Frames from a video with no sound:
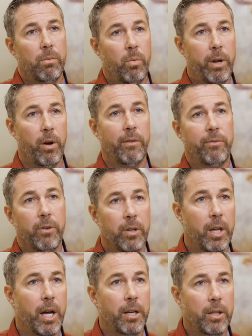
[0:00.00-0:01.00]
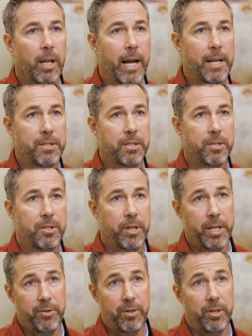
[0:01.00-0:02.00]
We offer a lot of classes
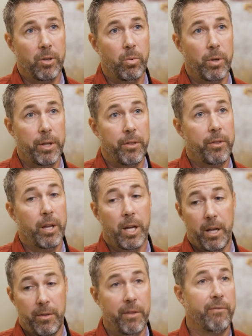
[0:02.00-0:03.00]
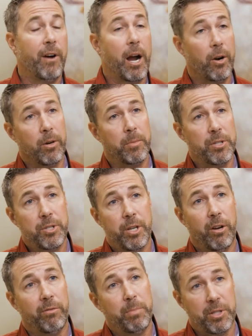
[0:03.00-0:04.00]
that deal with the firearm
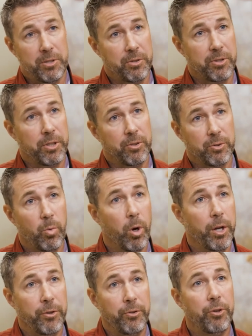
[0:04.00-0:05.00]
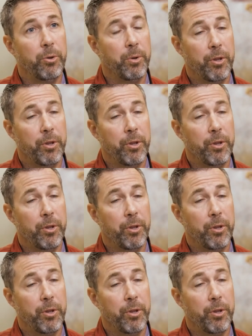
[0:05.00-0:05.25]
itself, pistol skills 1, 2,